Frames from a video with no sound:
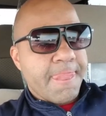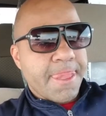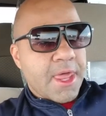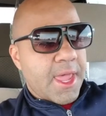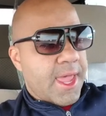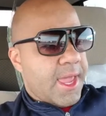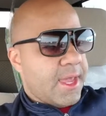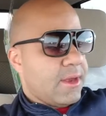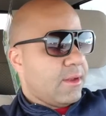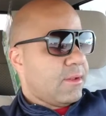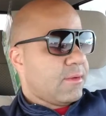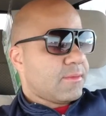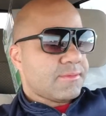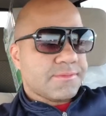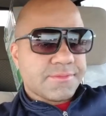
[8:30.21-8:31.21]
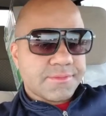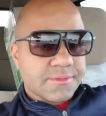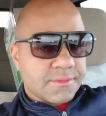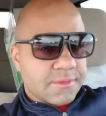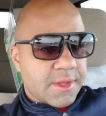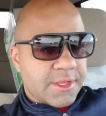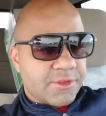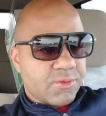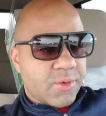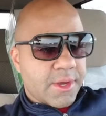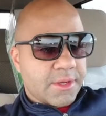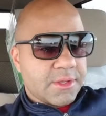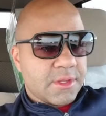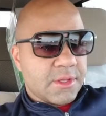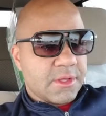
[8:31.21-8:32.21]
And it's
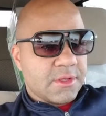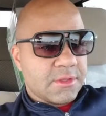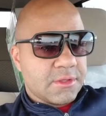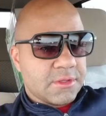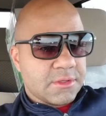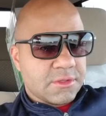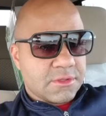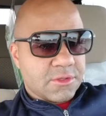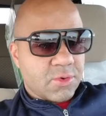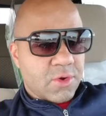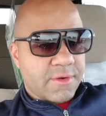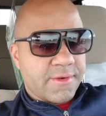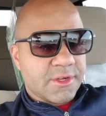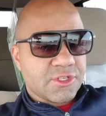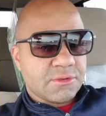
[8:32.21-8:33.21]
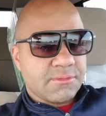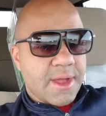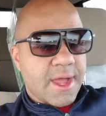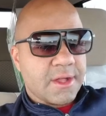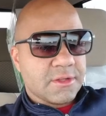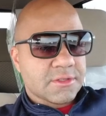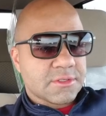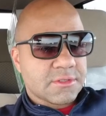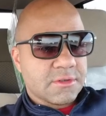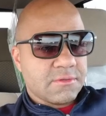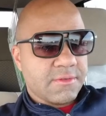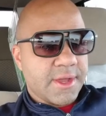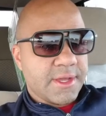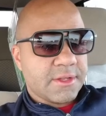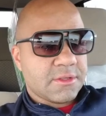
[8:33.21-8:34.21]
1,200 miles,
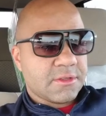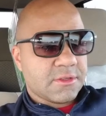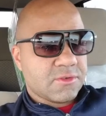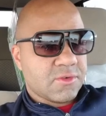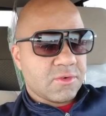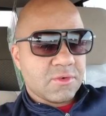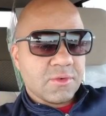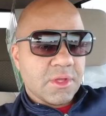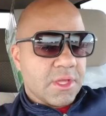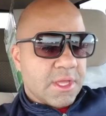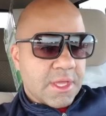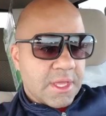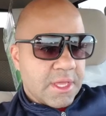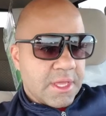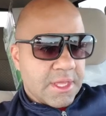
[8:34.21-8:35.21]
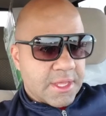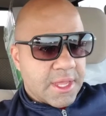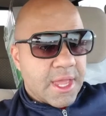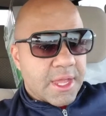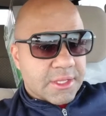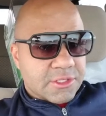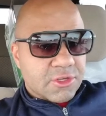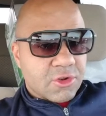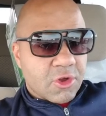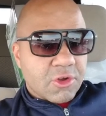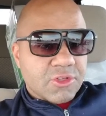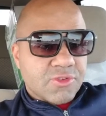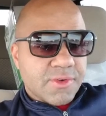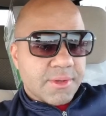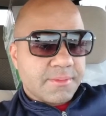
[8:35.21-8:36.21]
right? So yeah, it's a long
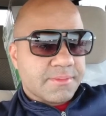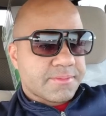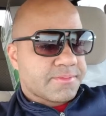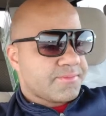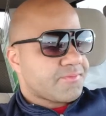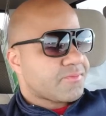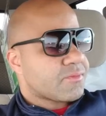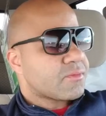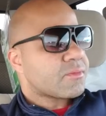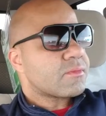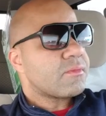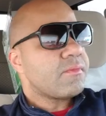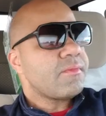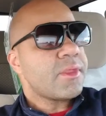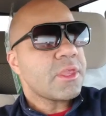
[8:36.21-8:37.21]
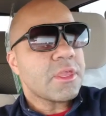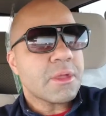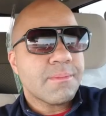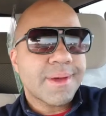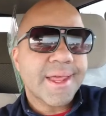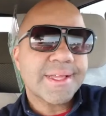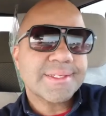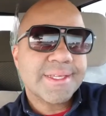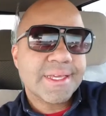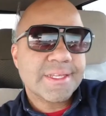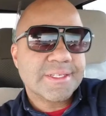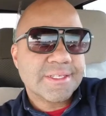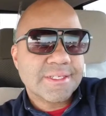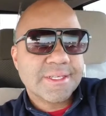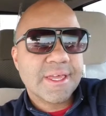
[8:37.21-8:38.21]
trip. But I say this
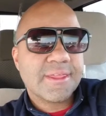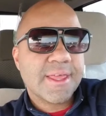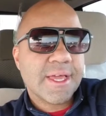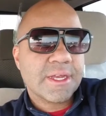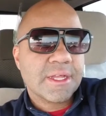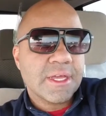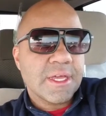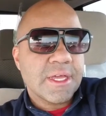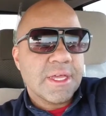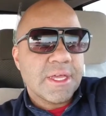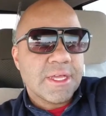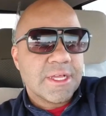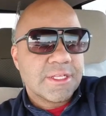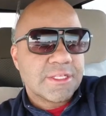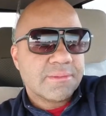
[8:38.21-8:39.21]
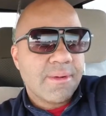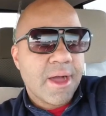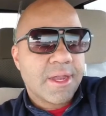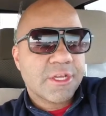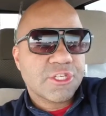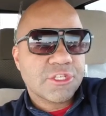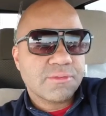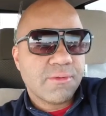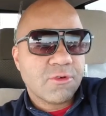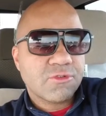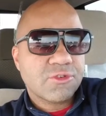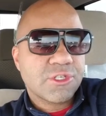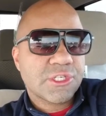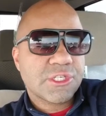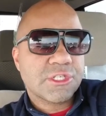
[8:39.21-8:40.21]
to say that it's about
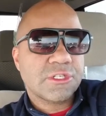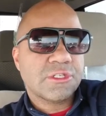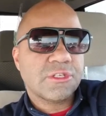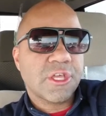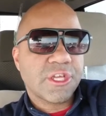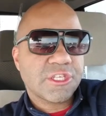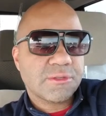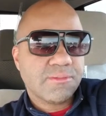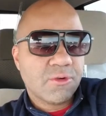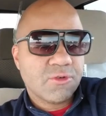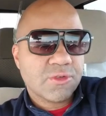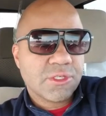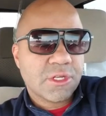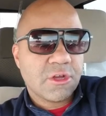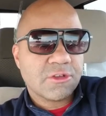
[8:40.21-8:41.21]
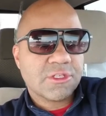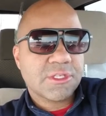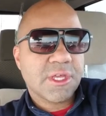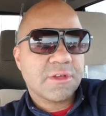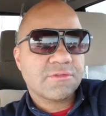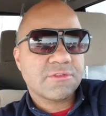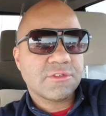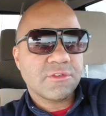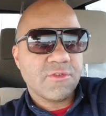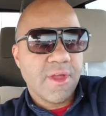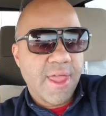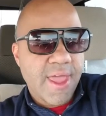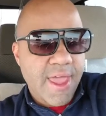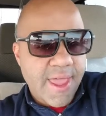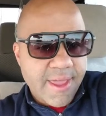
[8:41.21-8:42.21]
exposing ourselves to
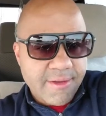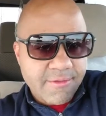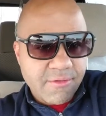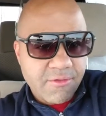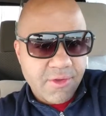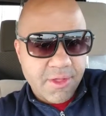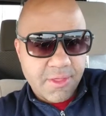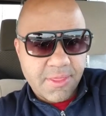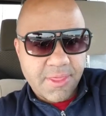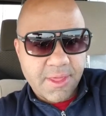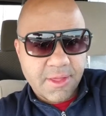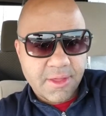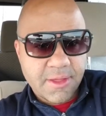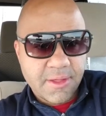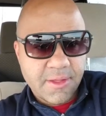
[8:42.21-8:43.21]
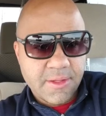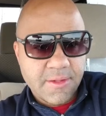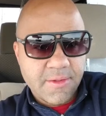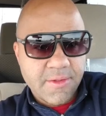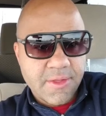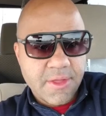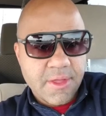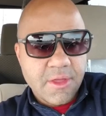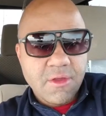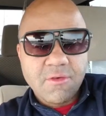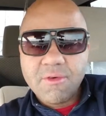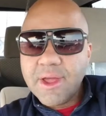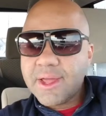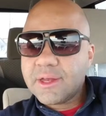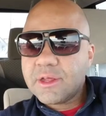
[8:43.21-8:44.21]
everything,
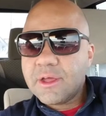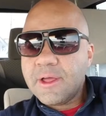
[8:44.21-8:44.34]
right?